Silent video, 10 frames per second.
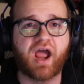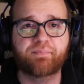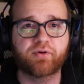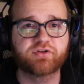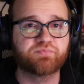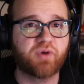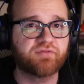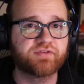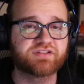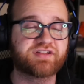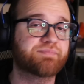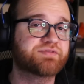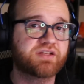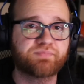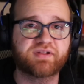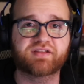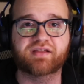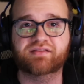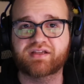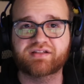I post Marvel Snap tidbits
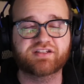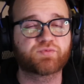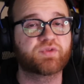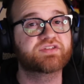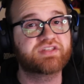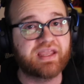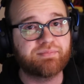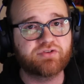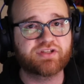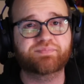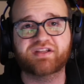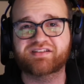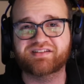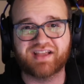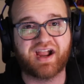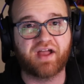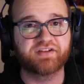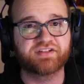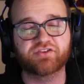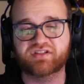like this, as well as game news updates and deck
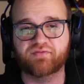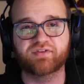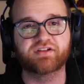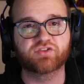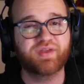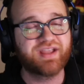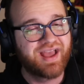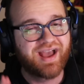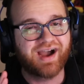highlights here 7 days a week.